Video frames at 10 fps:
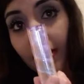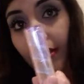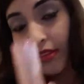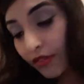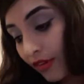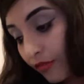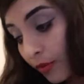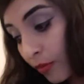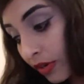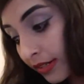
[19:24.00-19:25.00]
the
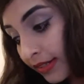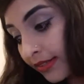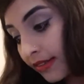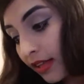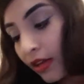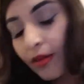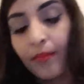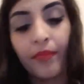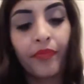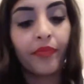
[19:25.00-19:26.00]
Revlon ones,
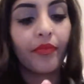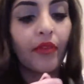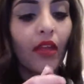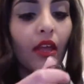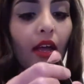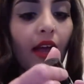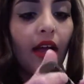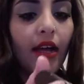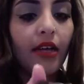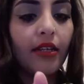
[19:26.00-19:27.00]

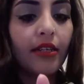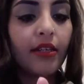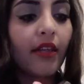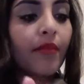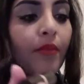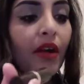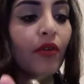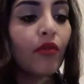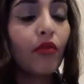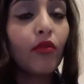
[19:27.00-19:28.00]
and my
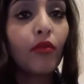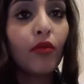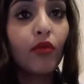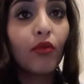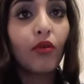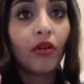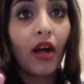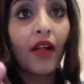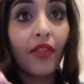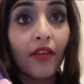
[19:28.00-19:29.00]

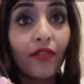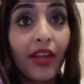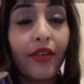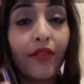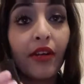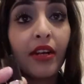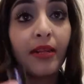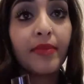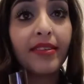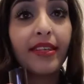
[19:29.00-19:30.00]
other favourite
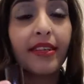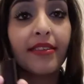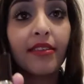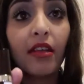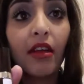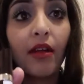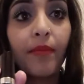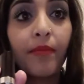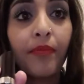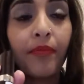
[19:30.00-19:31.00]
lipsticks
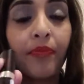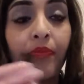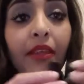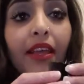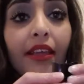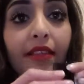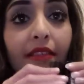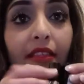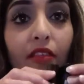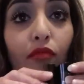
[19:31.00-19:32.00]
is
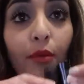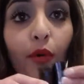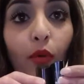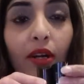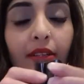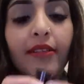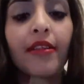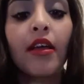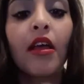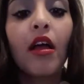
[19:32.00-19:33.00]
the Rimmel
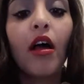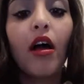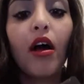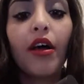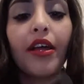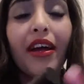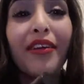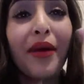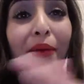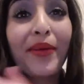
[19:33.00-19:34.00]
ones. I
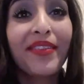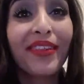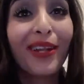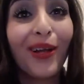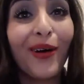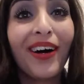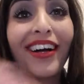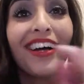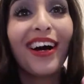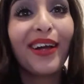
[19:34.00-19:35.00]
know it's a lot,
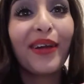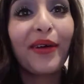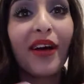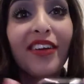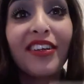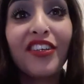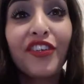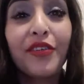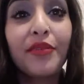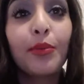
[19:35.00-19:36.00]
I know I couldn't
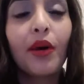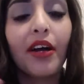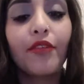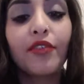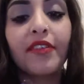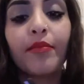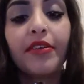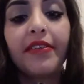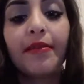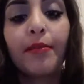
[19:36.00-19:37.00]
choose one for some
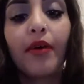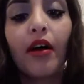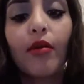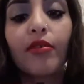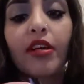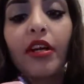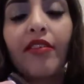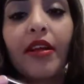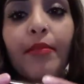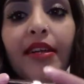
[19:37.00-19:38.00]
reason, but I would highly
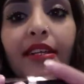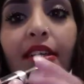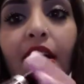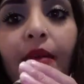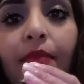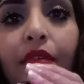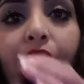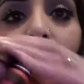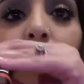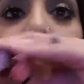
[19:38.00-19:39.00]
recommend the
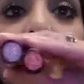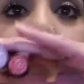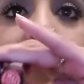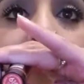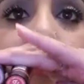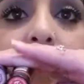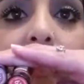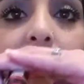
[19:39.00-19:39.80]
Revlon lipstick.